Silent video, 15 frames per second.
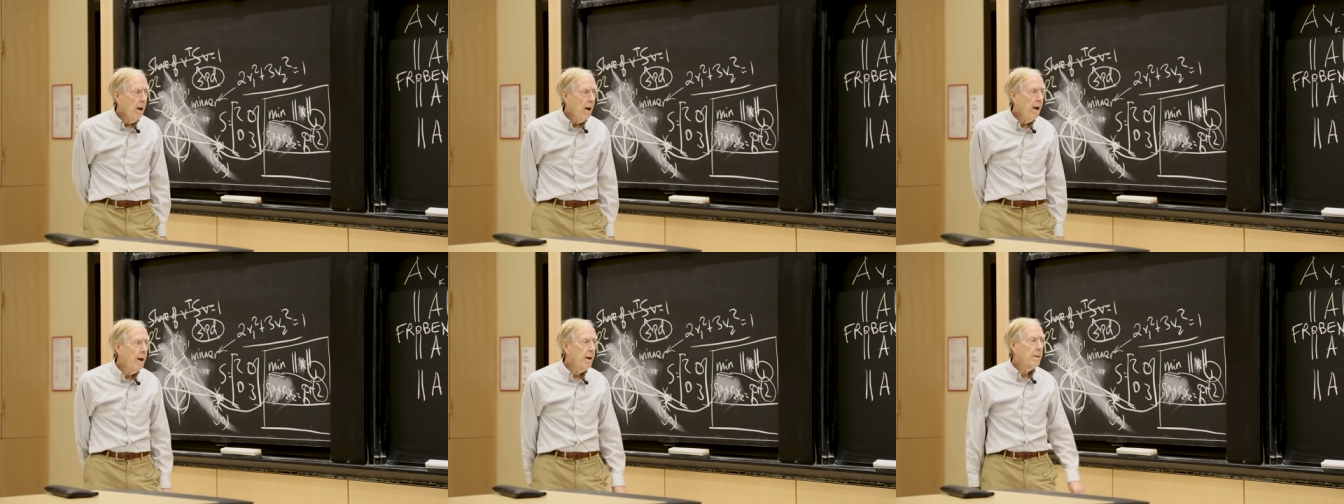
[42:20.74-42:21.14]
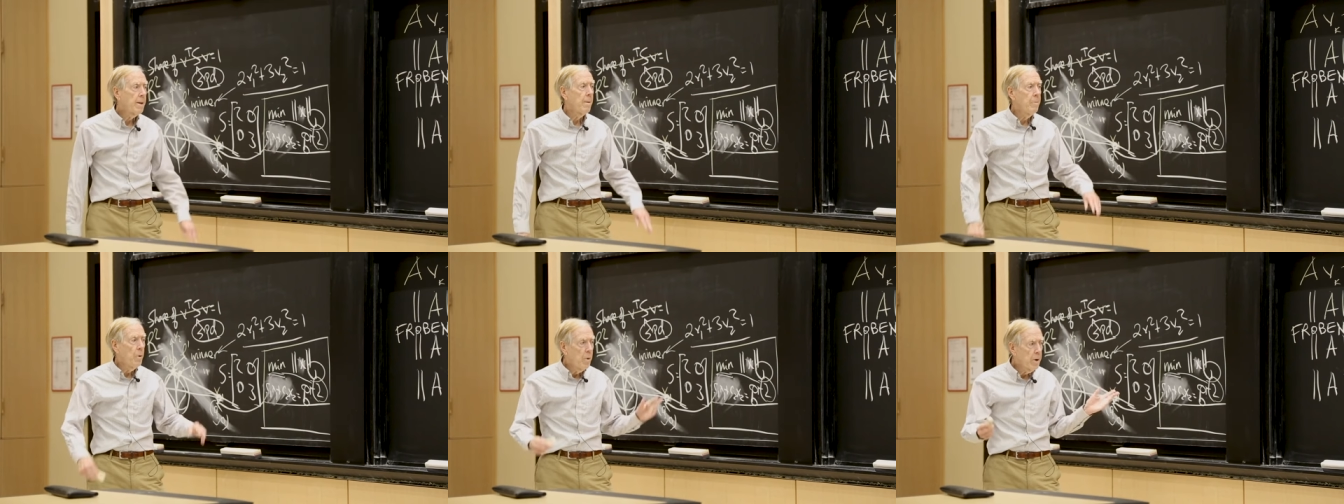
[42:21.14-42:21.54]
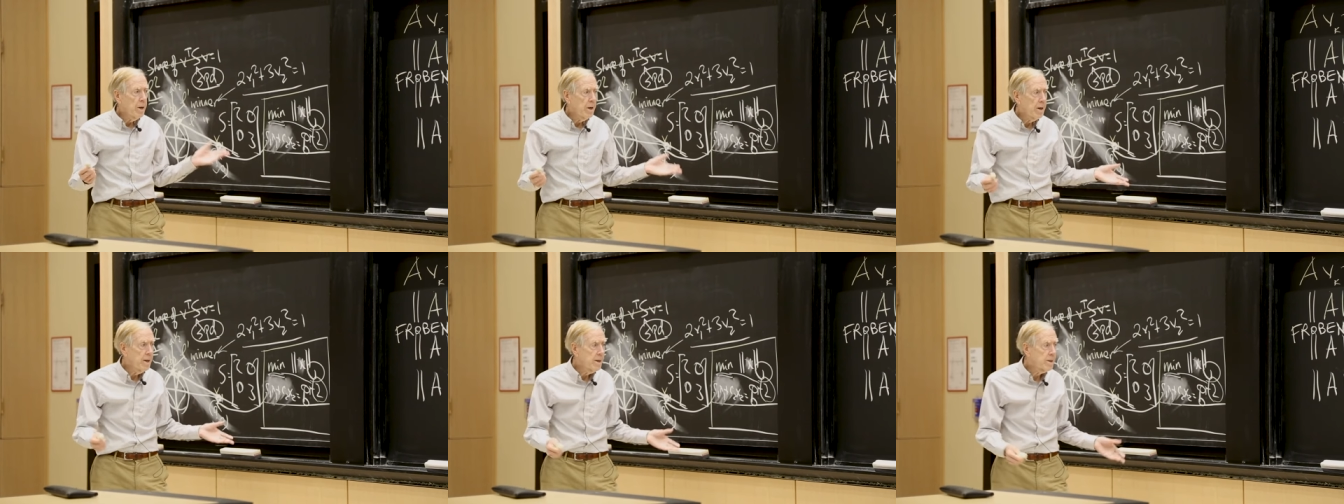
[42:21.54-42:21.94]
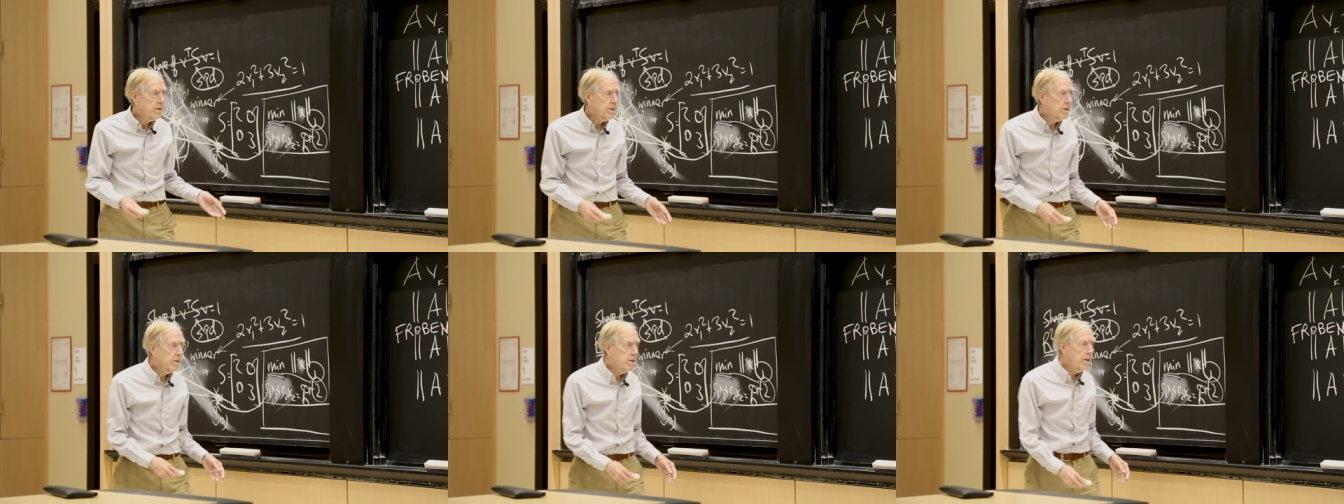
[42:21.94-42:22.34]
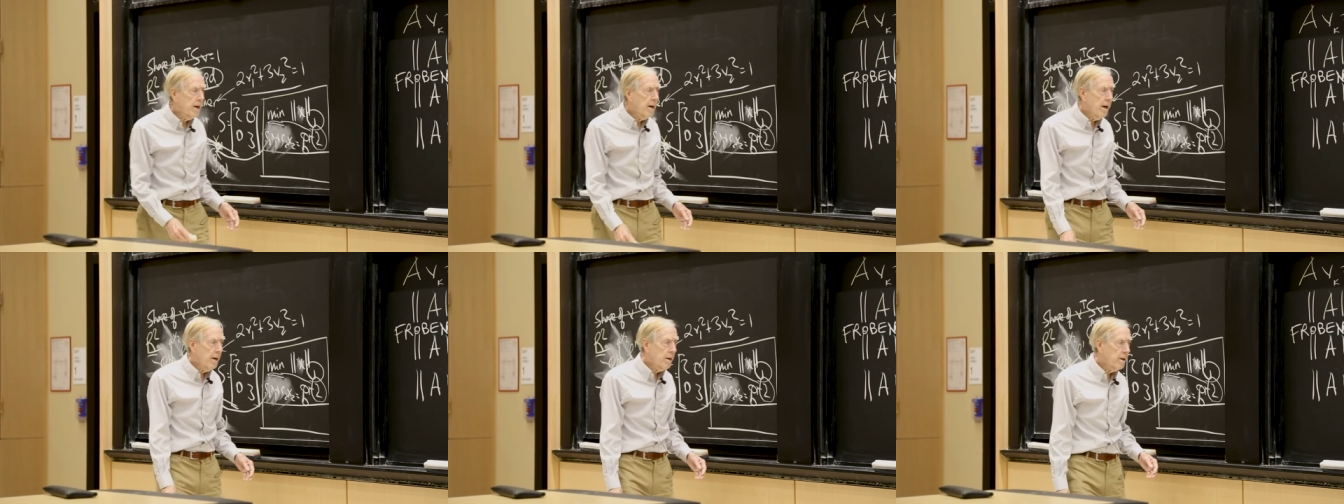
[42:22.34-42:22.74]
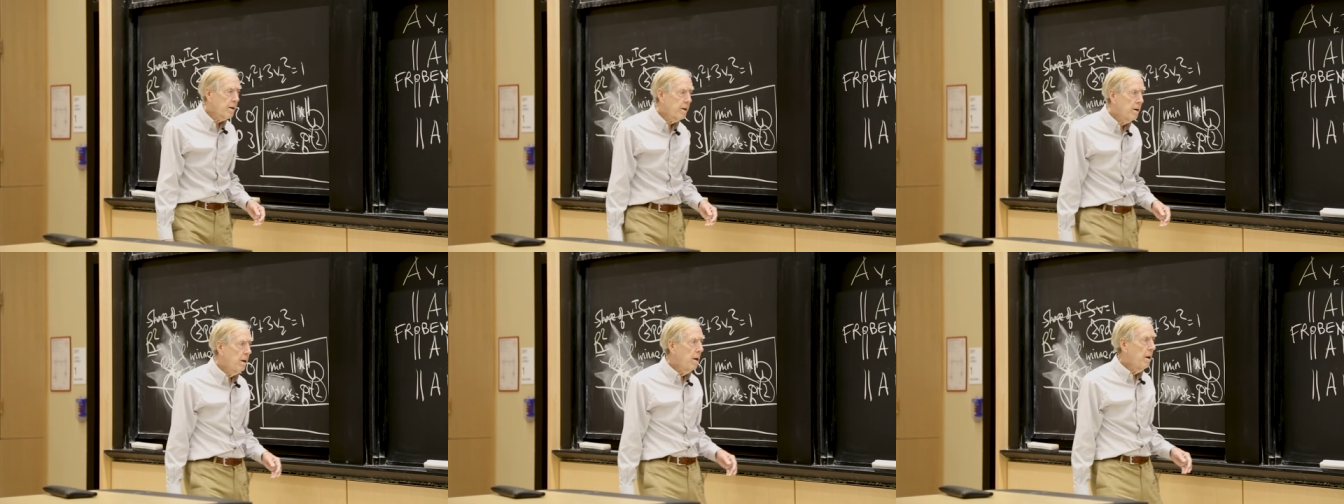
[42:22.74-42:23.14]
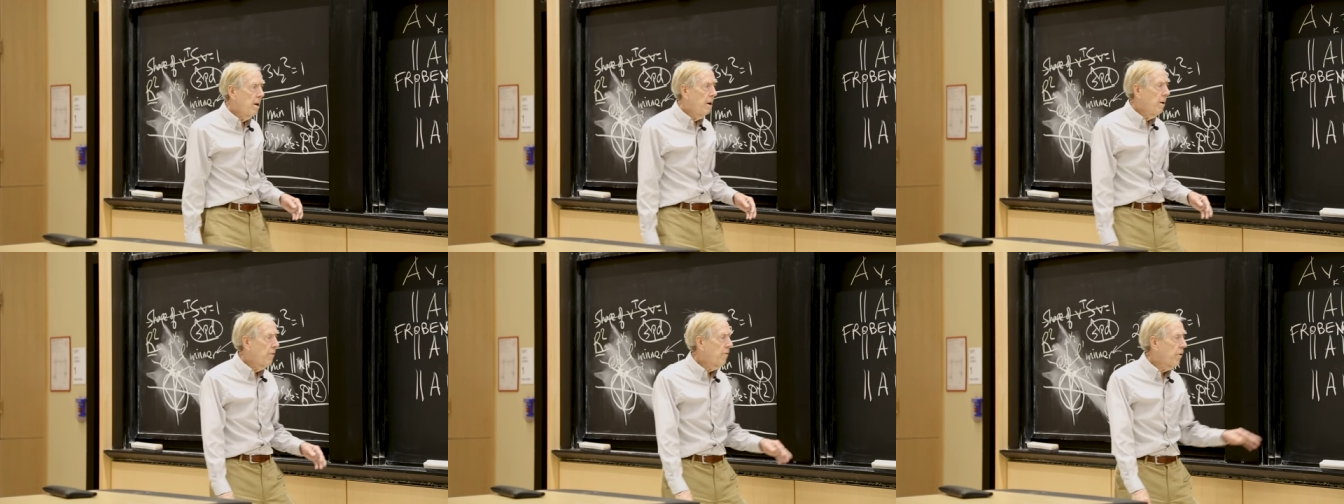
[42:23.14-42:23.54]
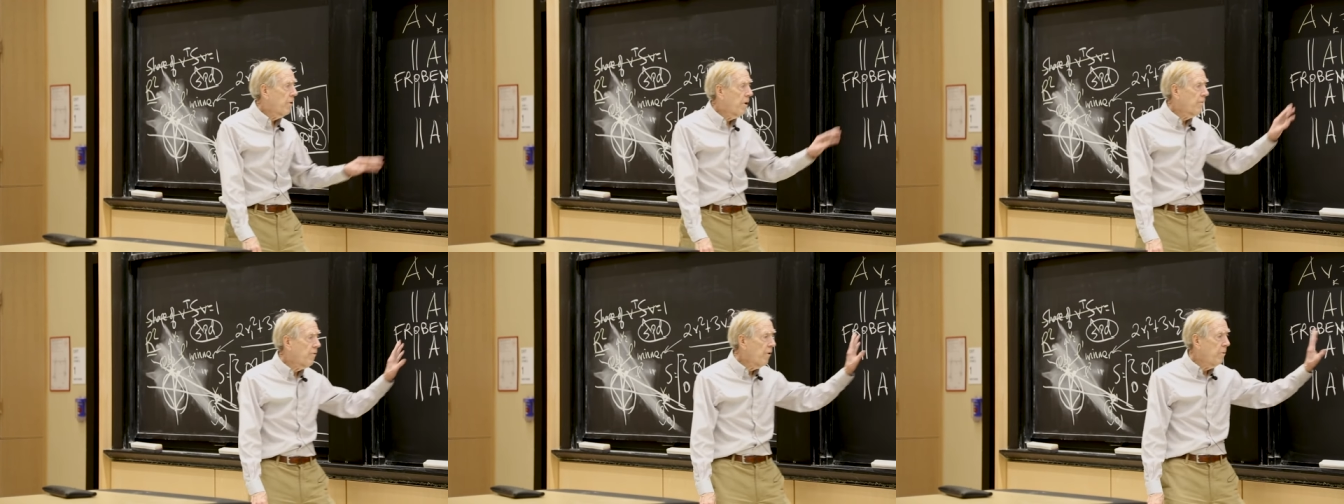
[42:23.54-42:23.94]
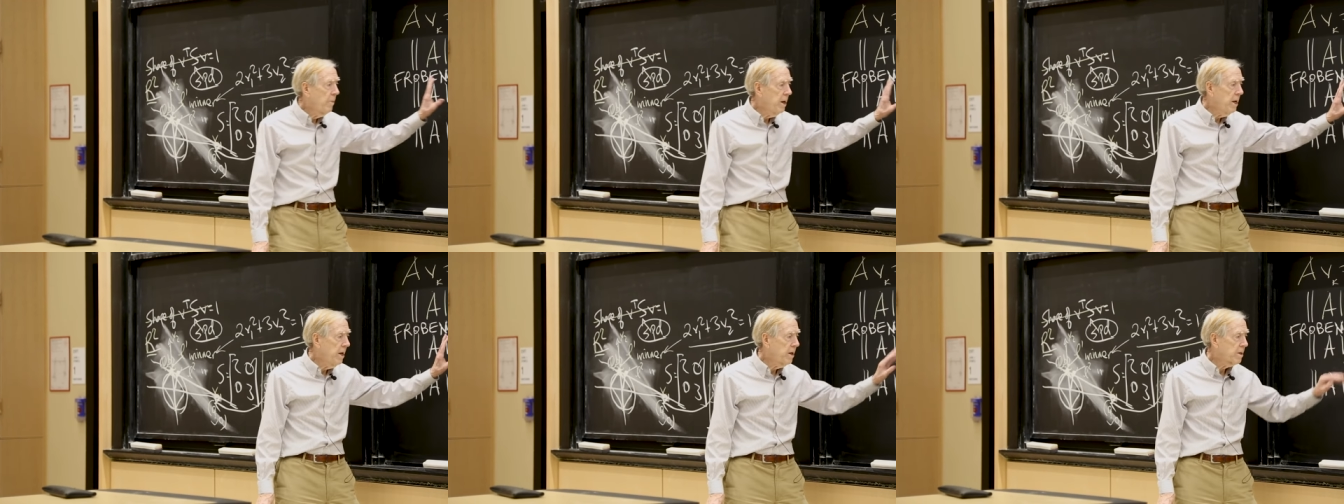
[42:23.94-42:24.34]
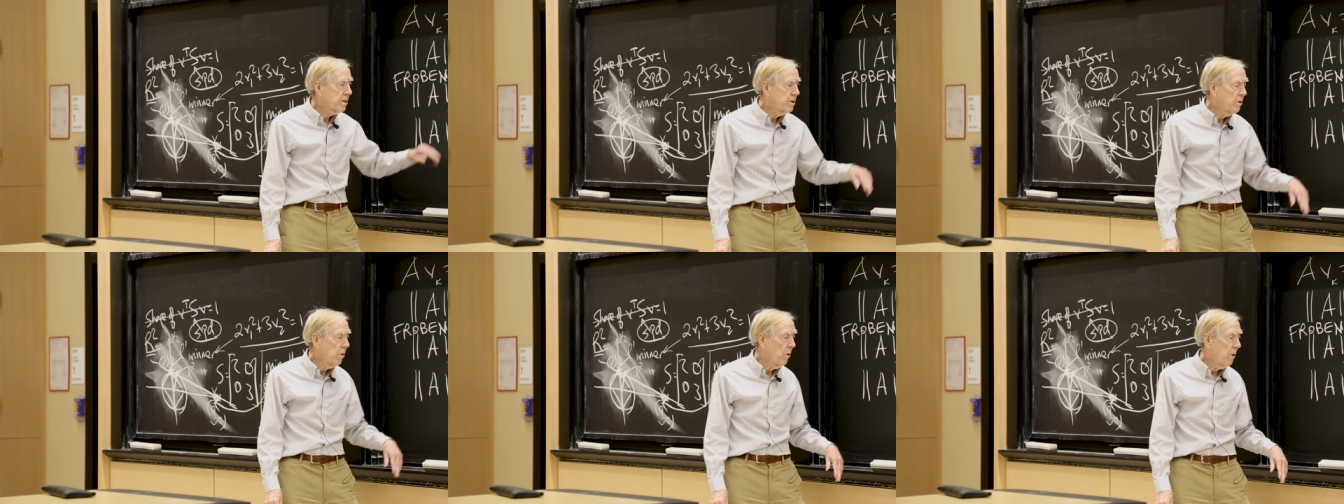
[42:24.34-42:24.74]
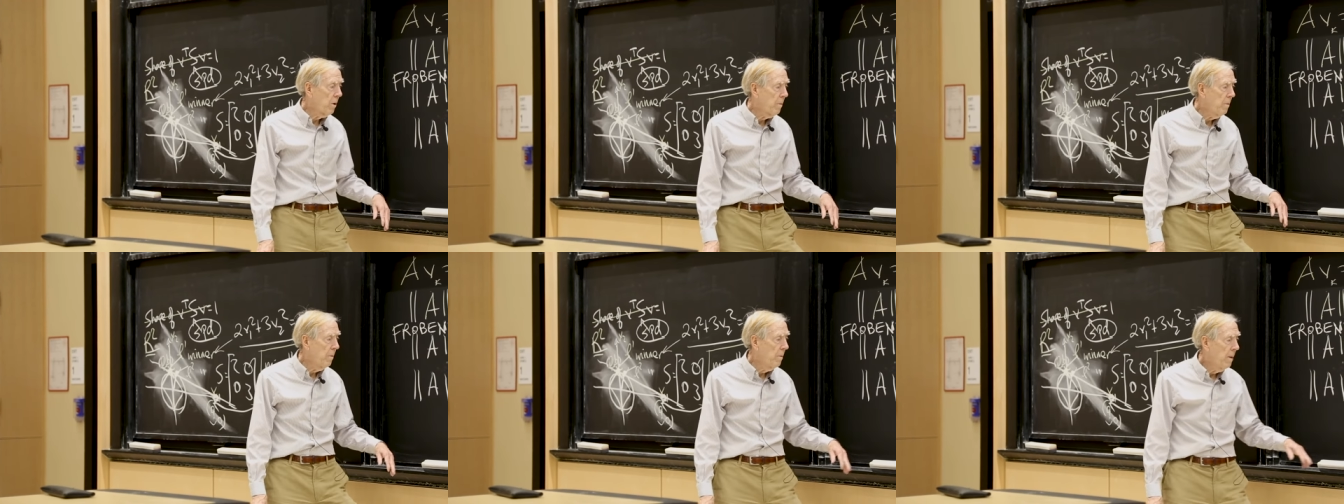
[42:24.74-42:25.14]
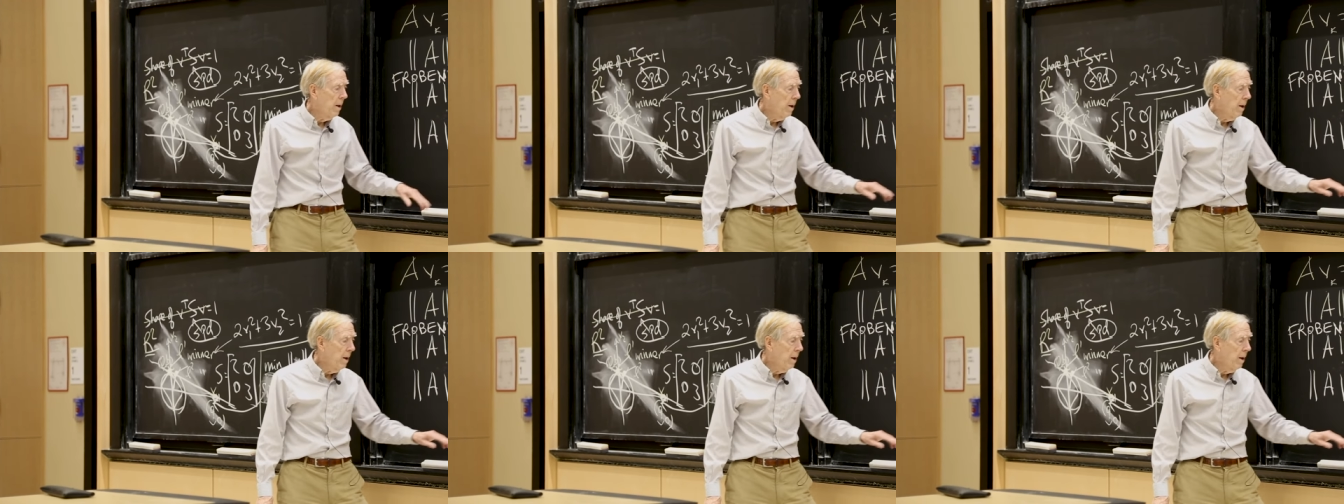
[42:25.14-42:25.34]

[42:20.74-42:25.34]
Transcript: And the point is that for the Frobenius norm,